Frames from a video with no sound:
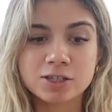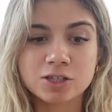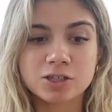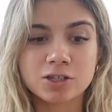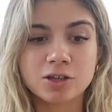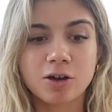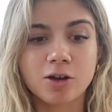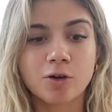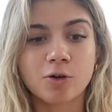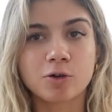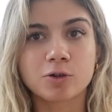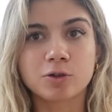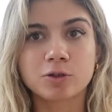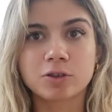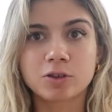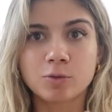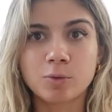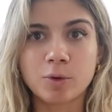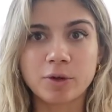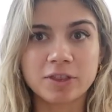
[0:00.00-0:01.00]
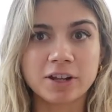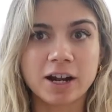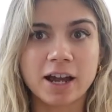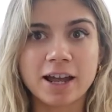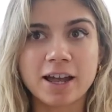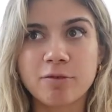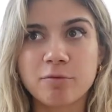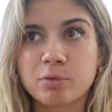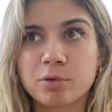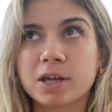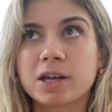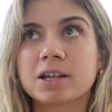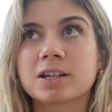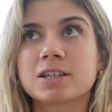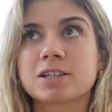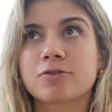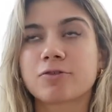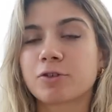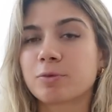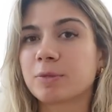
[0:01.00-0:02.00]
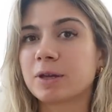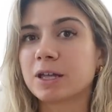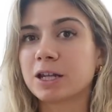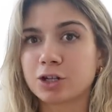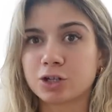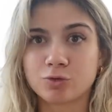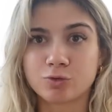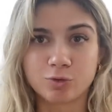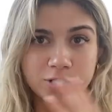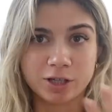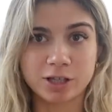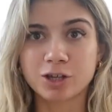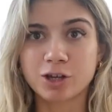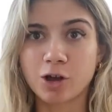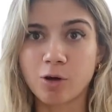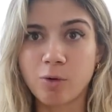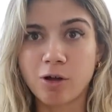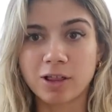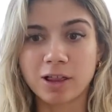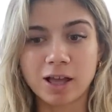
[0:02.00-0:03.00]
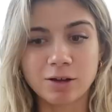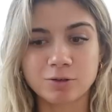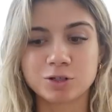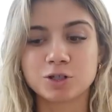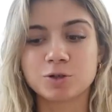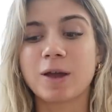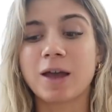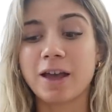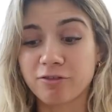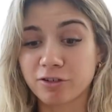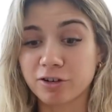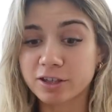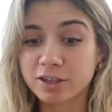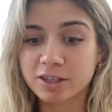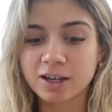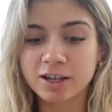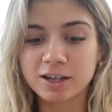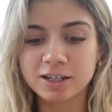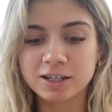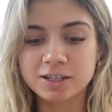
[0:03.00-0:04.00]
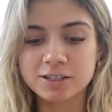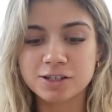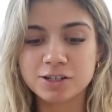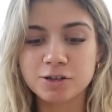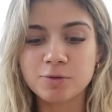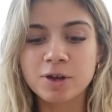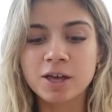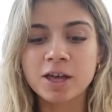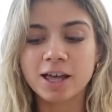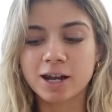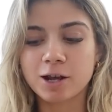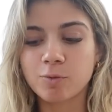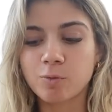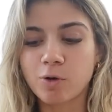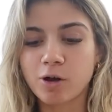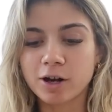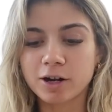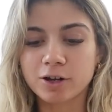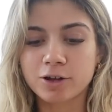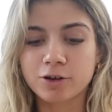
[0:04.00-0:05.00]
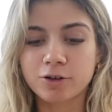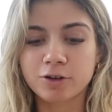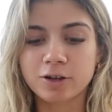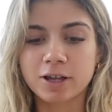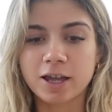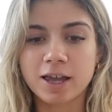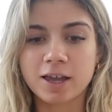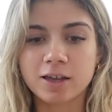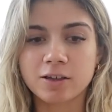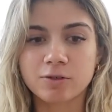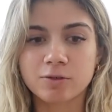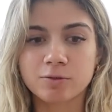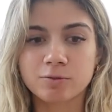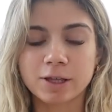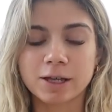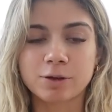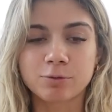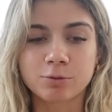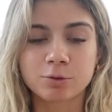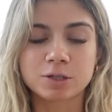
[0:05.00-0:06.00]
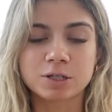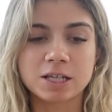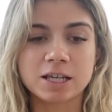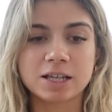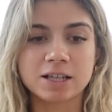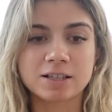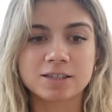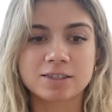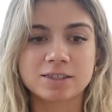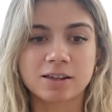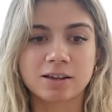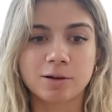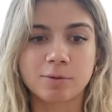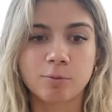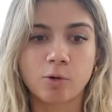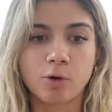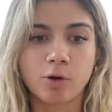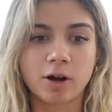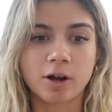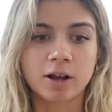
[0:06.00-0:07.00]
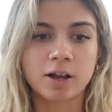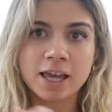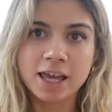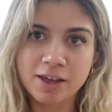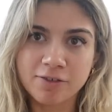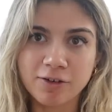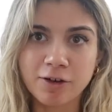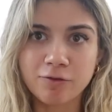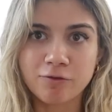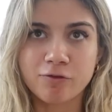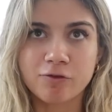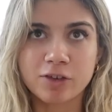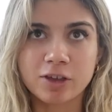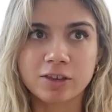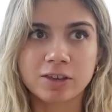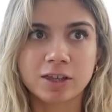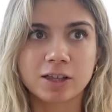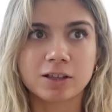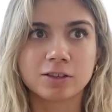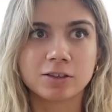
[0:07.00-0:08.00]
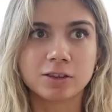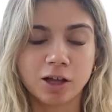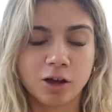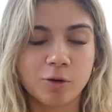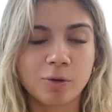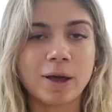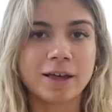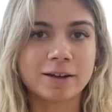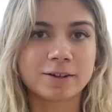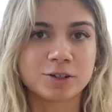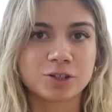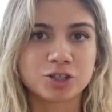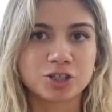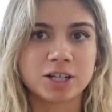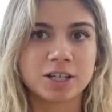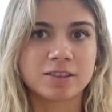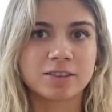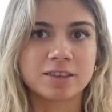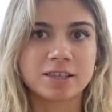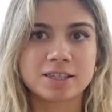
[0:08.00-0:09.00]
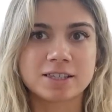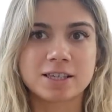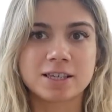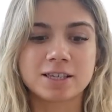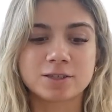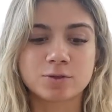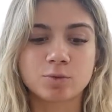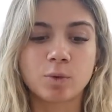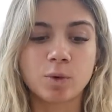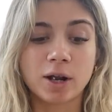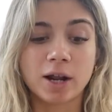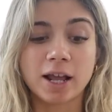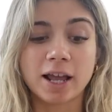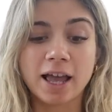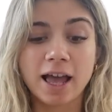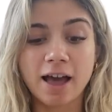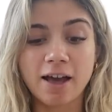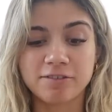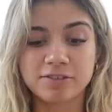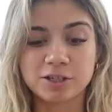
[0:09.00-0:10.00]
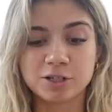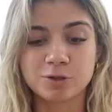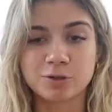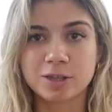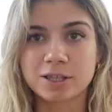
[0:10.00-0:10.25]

So the one that I have planned is for me to really go all out and do everything I need to. And I want to create like routines that are more, if I'm feeling low energy, this is what I have to do.